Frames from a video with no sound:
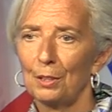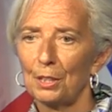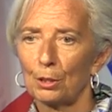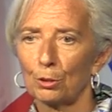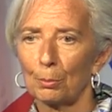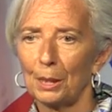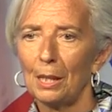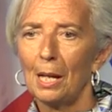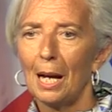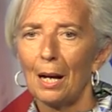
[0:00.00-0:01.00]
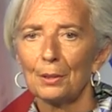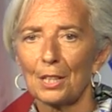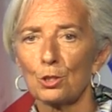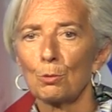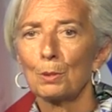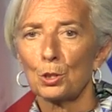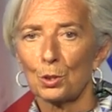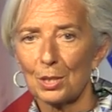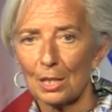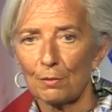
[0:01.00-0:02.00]
the economy, how it has to be
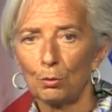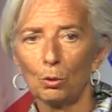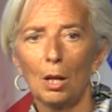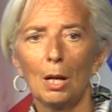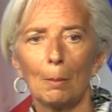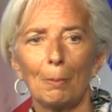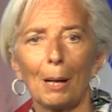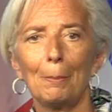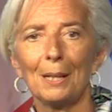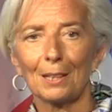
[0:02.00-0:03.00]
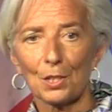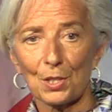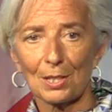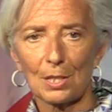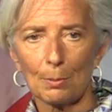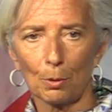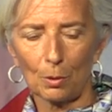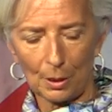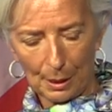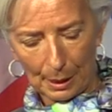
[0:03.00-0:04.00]
successful by being
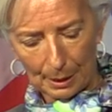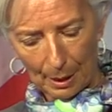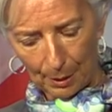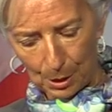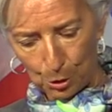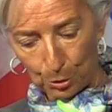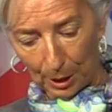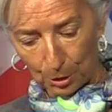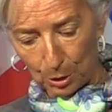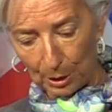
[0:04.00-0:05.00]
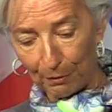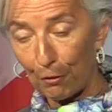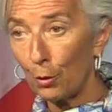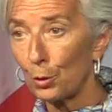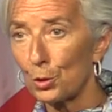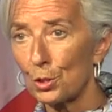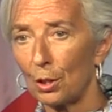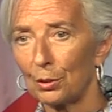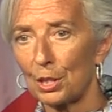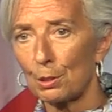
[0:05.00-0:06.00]
sensible, and how it should actually focus
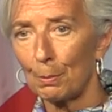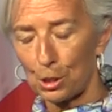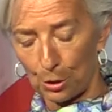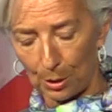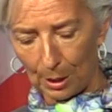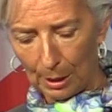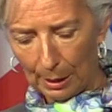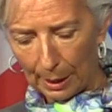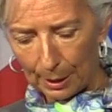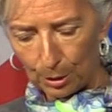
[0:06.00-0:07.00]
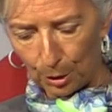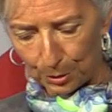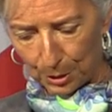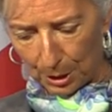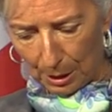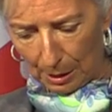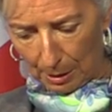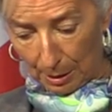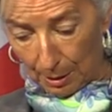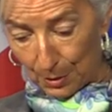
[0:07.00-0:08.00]
on its mission and not
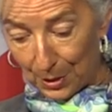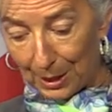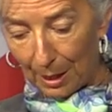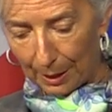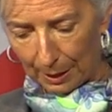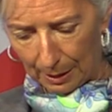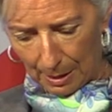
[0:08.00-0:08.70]
s'égarer